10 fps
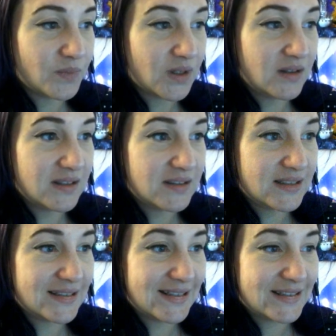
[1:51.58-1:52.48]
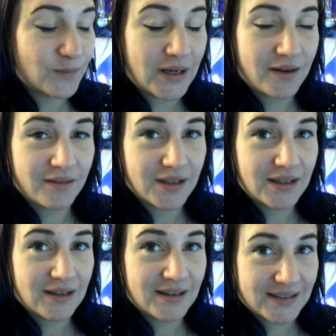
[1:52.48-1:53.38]
this is less about the
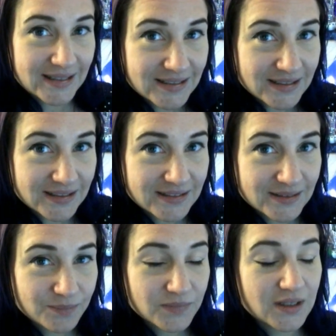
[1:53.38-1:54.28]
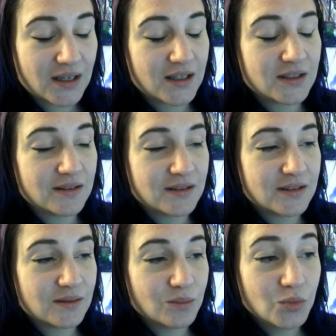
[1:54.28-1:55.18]
aesthetics and
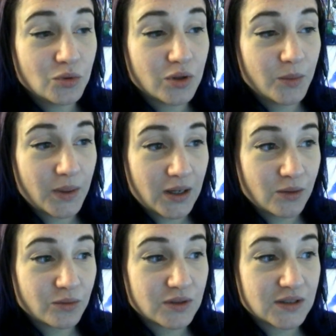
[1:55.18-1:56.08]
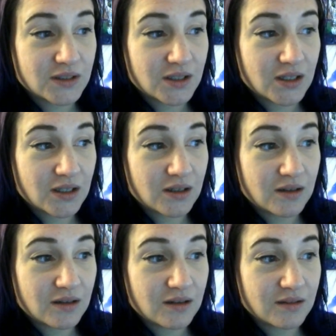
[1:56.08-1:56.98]
more about
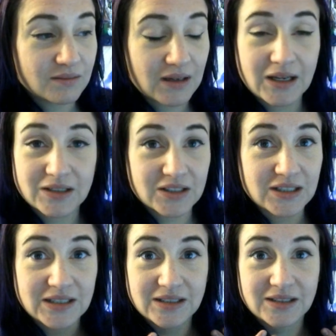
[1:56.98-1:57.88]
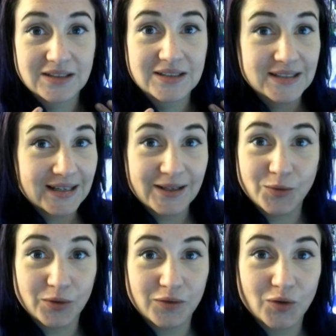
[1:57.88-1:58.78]
actually selling all
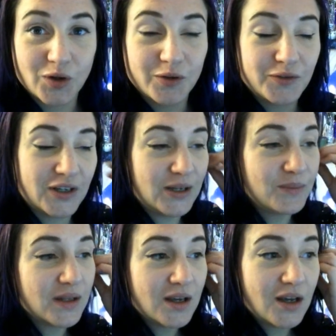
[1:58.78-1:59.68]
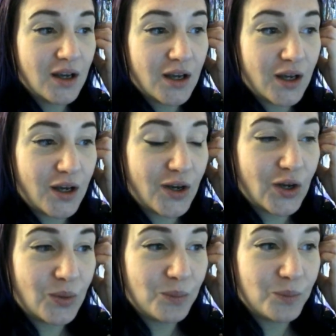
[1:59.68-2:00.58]
of your coffee.
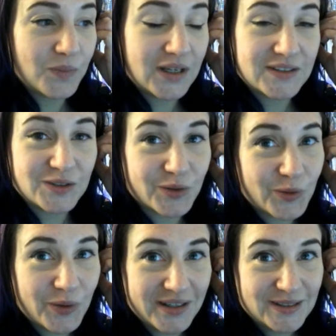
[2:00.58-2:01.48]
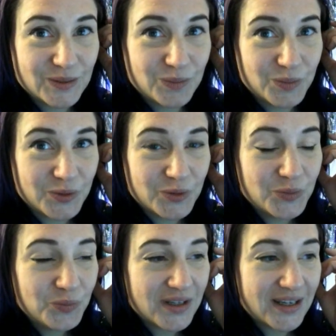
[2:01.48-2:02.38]
It's not quite as simple
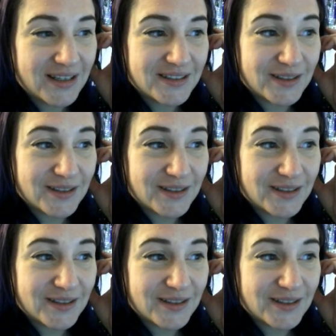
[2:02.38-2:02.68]
as I